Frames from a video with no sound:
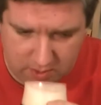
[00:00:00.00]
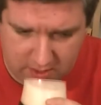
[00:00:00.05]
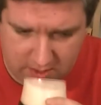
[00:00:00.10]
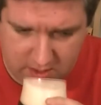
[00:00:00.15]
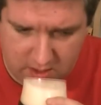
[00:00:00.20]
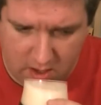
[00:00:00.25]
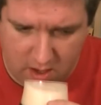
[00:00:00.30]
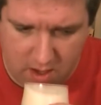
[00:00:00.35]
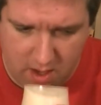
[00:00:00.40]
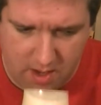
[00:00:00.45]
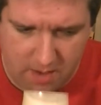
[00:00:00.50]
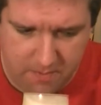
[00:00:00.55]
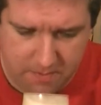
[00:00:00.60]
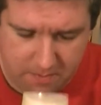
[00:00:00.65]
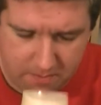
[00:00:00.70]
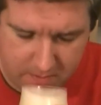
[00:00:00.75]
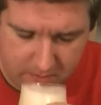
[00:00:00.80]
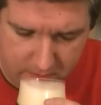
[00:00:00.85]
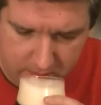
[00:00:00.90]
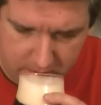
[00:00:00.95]
It's got a
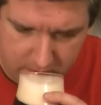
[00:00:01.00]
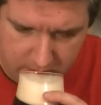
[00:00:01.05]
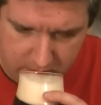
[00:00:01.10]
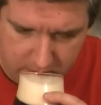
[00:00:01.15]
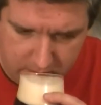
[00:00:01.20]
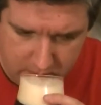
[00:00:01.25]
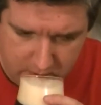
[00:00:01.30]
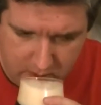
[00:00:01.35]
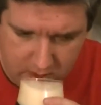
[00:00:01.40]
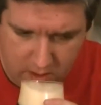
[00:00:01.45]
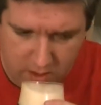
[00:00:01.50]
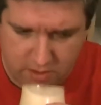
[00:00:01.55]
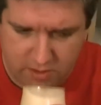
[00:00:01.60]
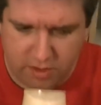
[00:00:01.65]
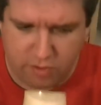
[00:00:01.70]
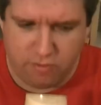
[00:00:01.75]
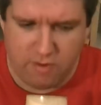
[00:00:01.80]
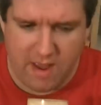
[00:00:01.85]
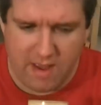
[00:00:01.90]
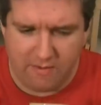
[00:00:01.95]
loads of
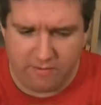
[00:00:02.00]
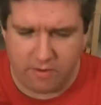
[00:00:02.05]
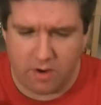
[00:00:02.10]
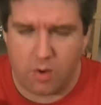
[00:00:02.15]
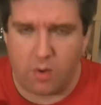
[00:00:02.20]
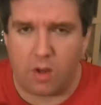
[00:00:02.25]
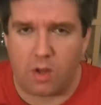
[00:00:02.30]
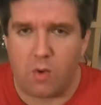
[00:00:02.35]
grapefruit,